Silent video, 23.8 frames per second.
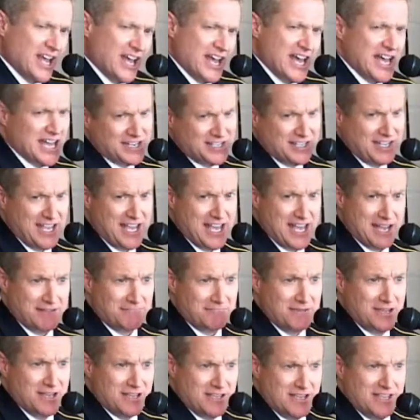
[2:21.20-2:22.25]
had to
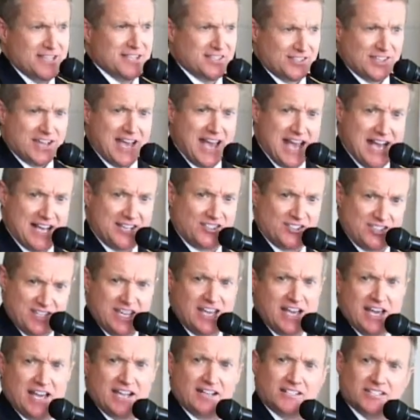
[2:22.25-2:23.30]
get his ass
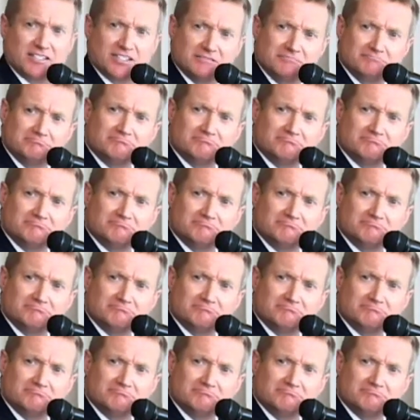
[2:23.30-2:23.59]
kicked